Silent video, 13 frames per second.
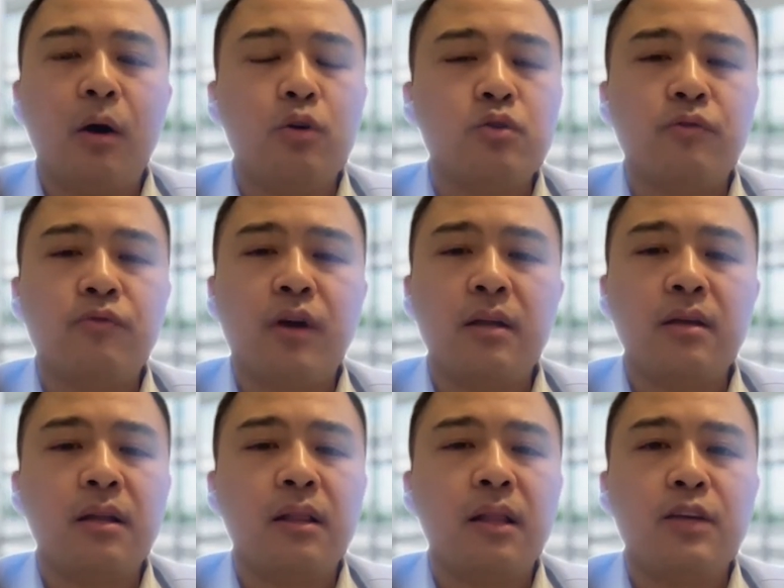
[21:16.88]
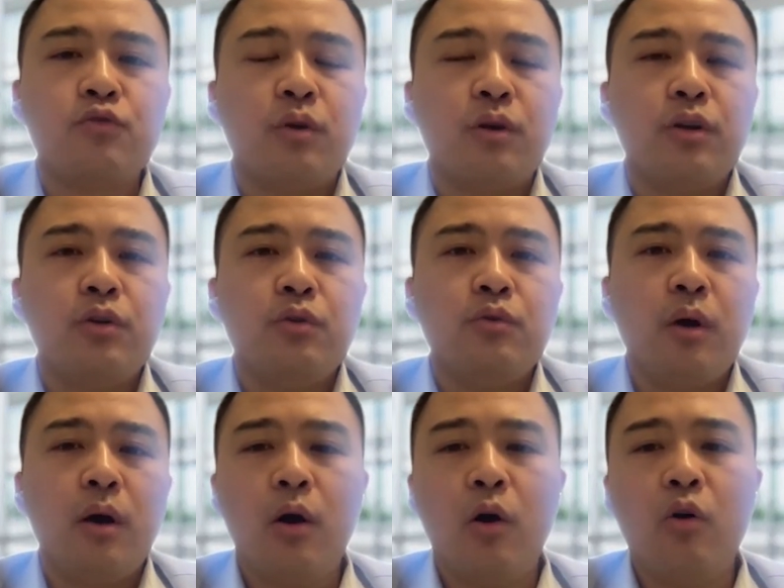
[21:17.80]
Also, for other clients who are
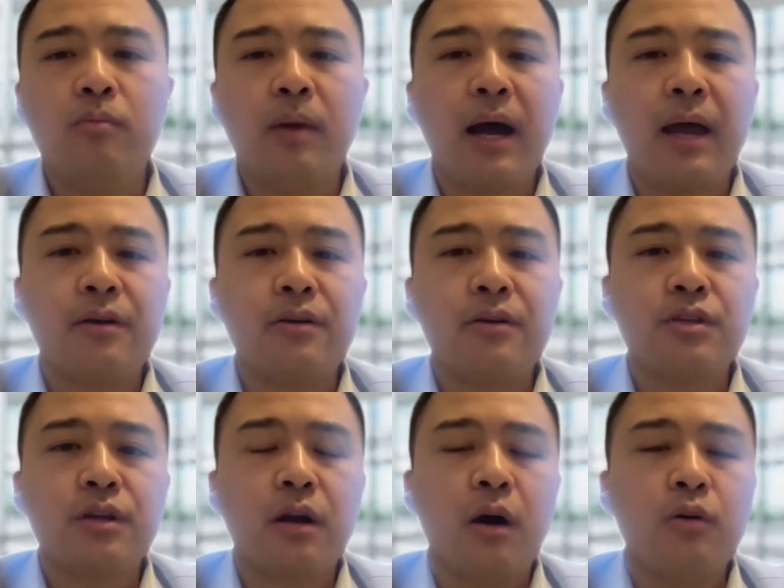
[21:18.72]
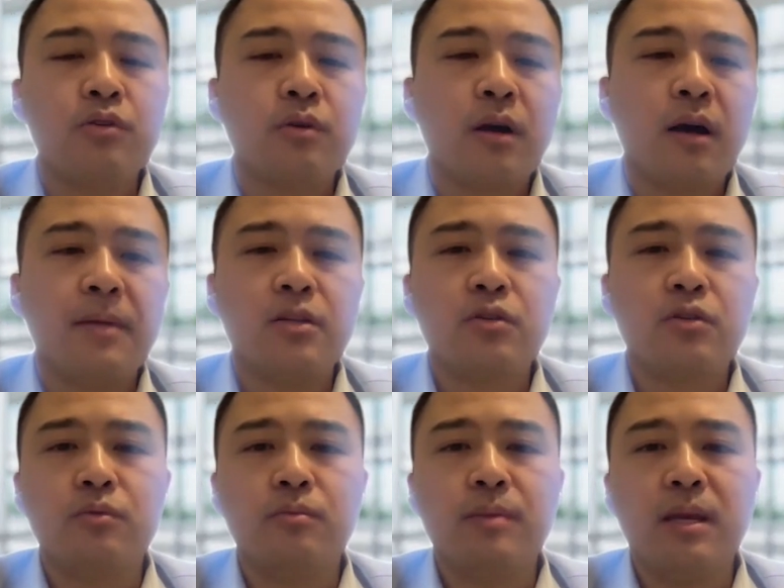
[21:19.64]
new home buyers, they're also coming
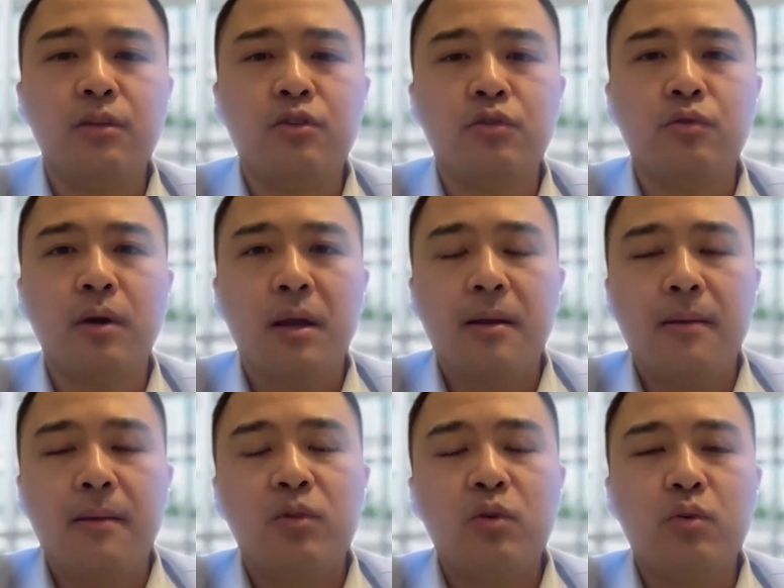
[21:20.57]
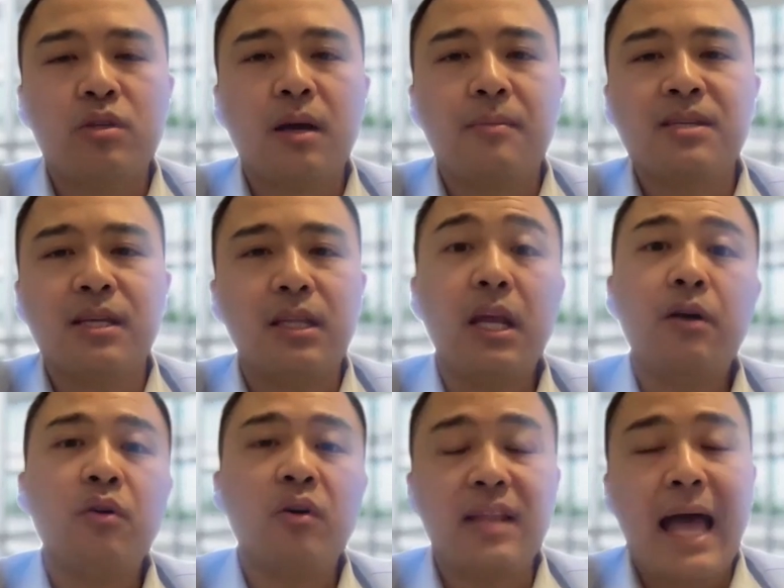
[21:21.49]
to me to do some
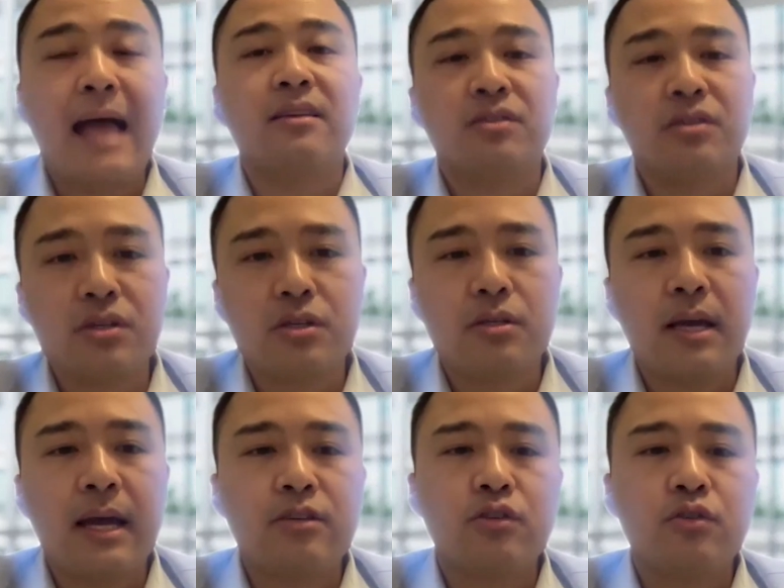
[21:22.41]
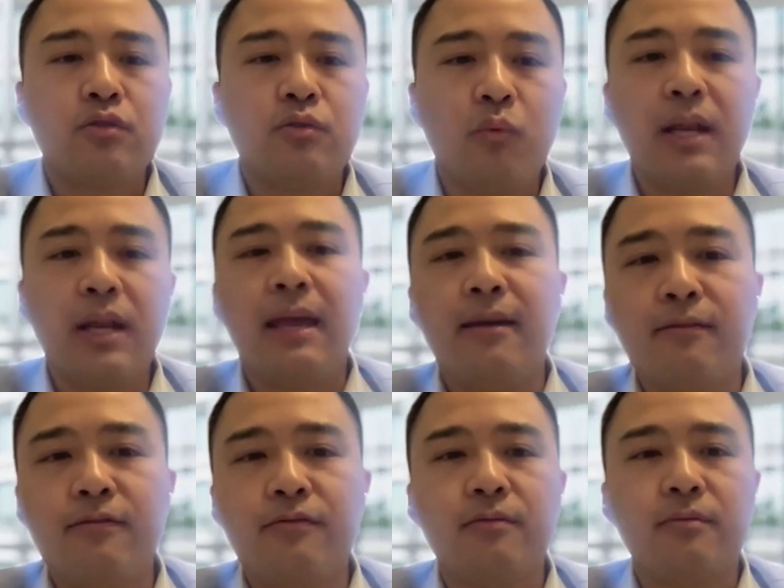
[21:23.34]
scenario analysis as to what
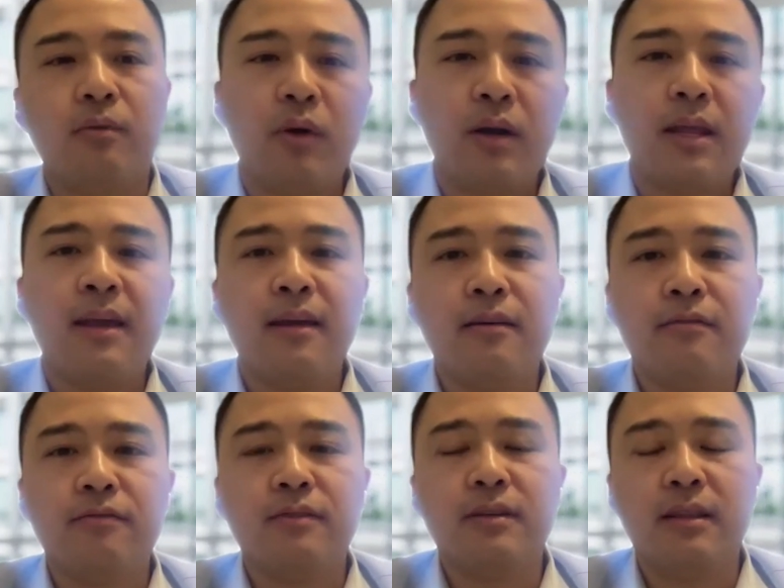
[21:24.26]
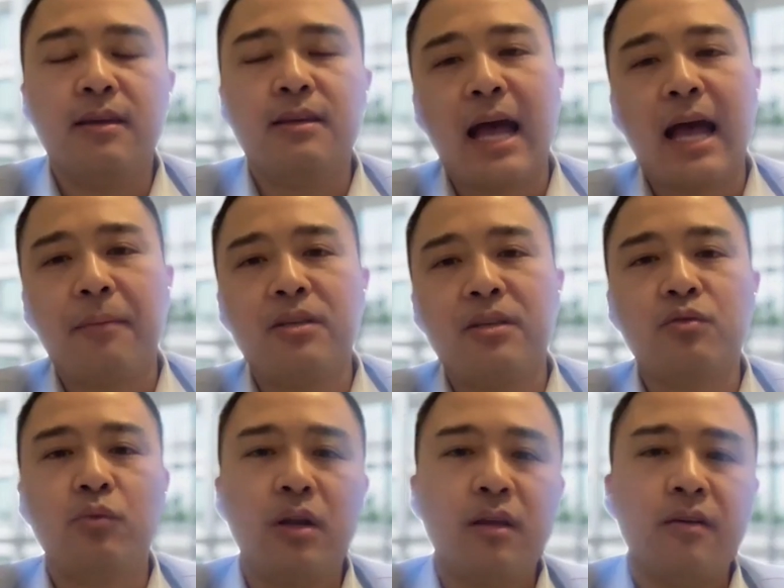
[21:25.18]
if this
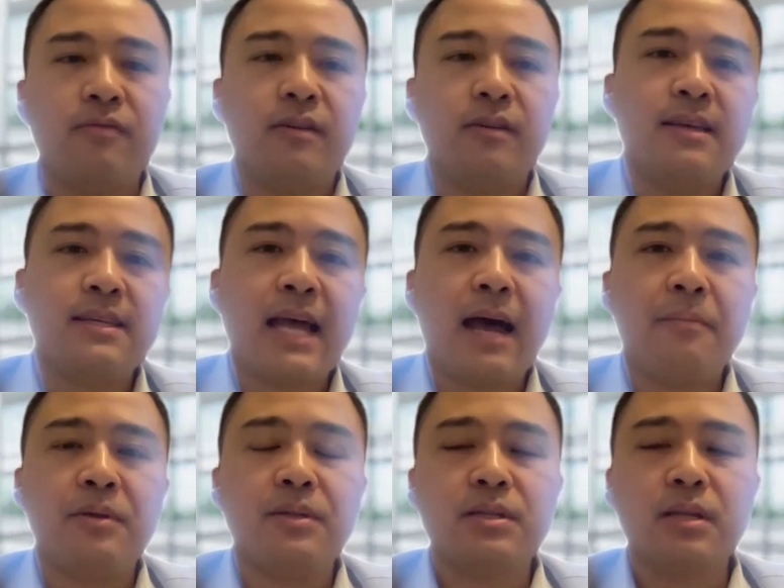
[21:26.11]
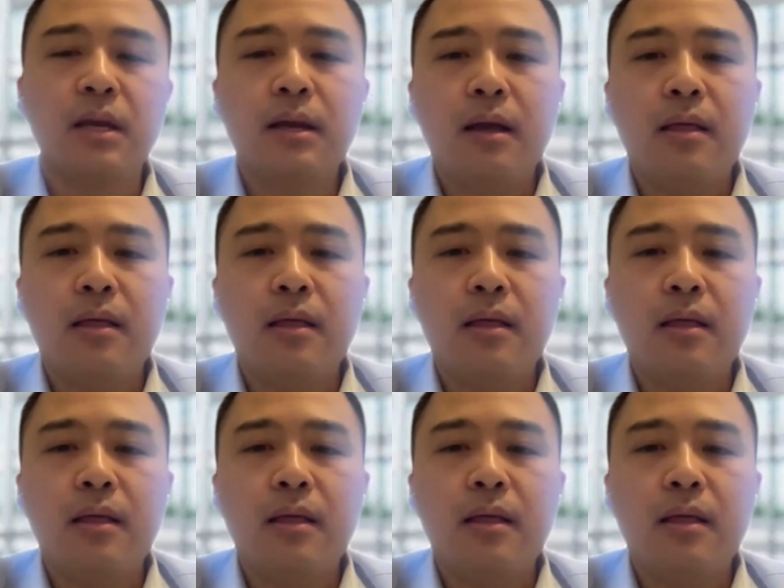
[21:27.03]
happens, what if this happens.